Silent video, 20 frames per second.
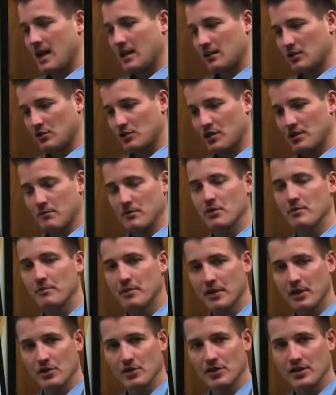I know some of the
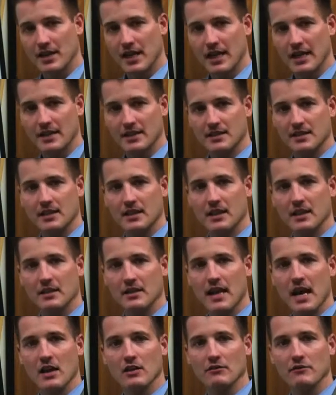bigger states,
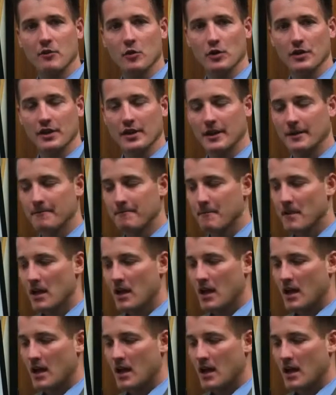California,